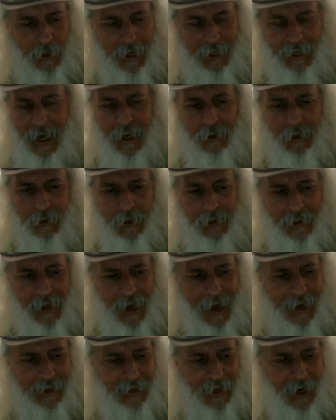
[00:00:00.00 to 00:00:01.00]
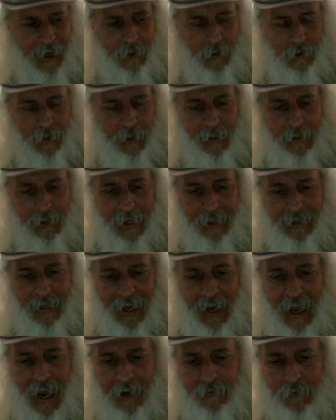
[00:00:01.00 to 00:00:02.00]
And not only that, not only that
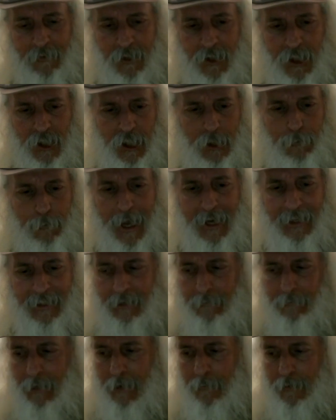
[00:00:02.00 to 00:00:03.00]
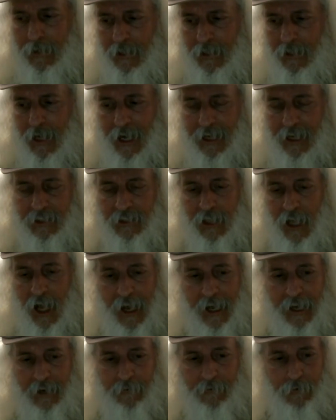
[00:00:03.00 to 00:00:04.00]
they have to suspect that maybe the guy's
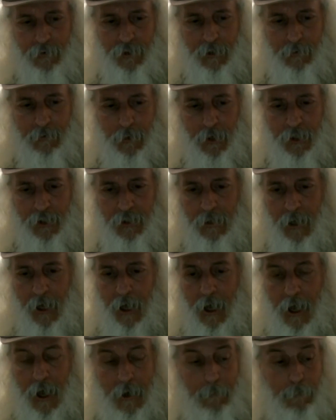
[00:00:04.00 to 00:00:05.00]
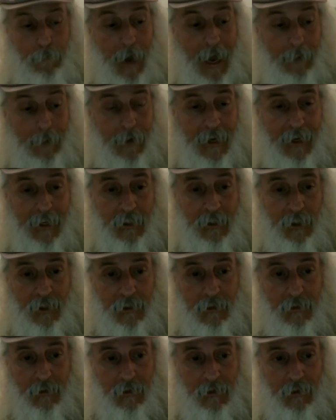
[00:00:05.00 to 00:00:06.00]
lying for some reason, maybe
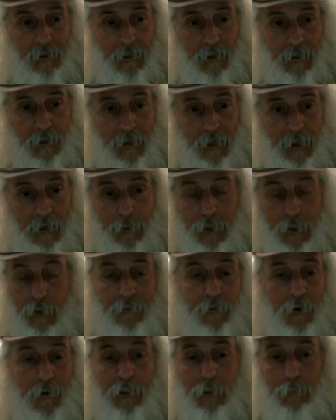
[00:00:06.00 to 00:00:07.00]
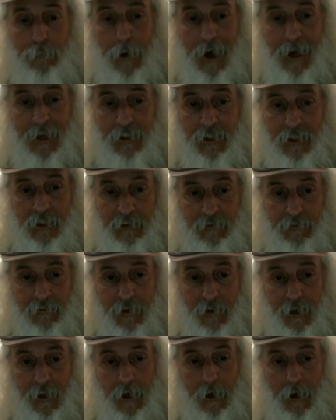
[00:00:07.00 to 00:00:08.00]
it's uh, it was a false positive,
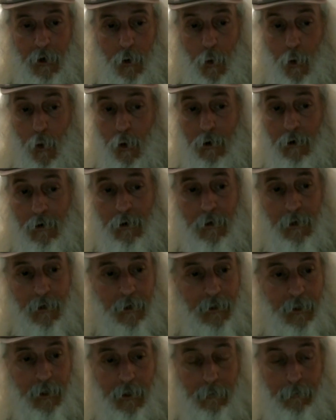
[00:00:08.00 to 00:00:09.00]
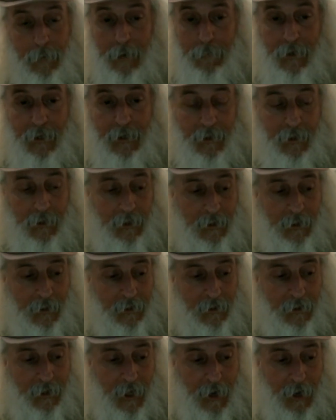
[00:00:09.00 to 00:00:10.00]
or you know, maybe
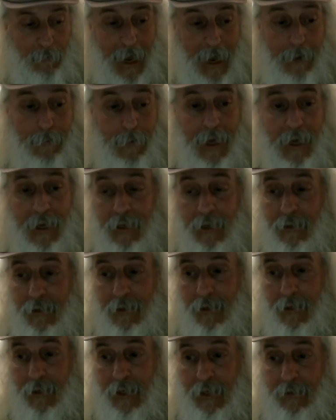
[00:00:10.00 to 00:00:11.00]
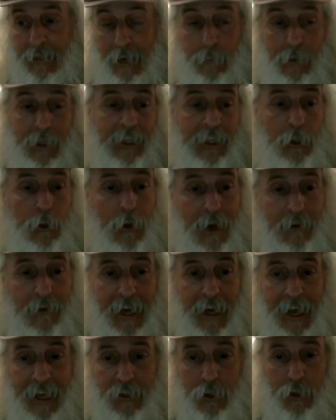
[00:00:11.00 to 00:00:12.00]
uh, maybe they really do have
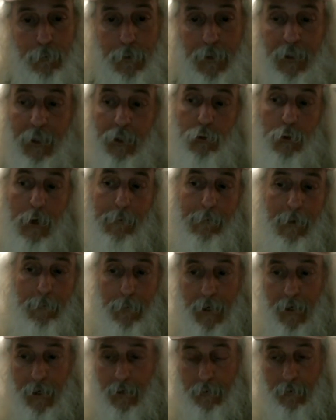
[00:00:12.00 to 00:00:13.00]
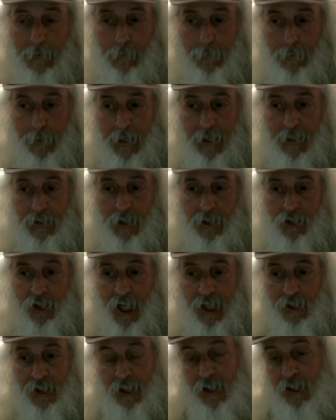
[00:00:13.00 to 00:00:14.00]
cancer, but the treatment being being
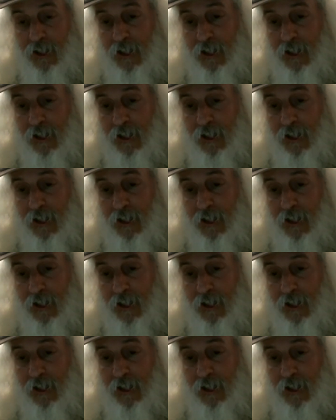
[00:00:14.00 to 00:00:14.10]
suggested is